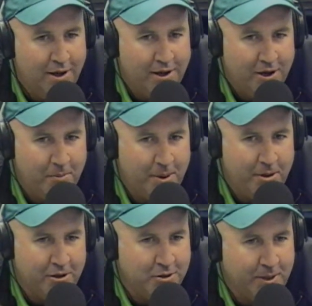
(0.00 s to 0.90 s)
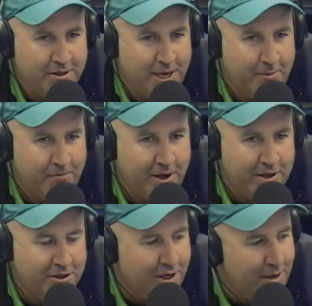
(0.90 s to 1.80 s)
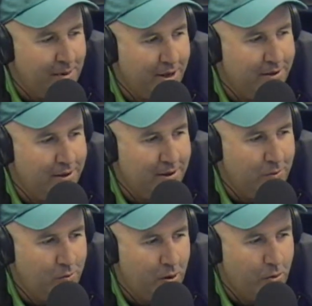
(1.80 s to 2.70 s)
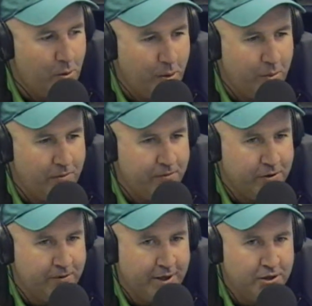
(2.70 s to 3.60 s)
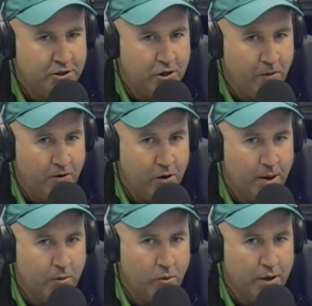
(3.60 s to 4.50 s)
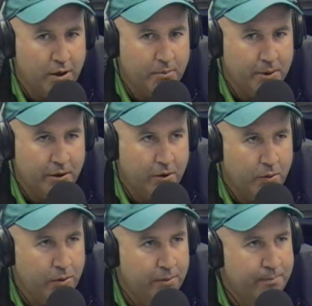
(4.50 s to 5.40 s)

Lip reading: maybe this will be the time we finally talk about where were we when Phil finally took over to number 1 player in the world.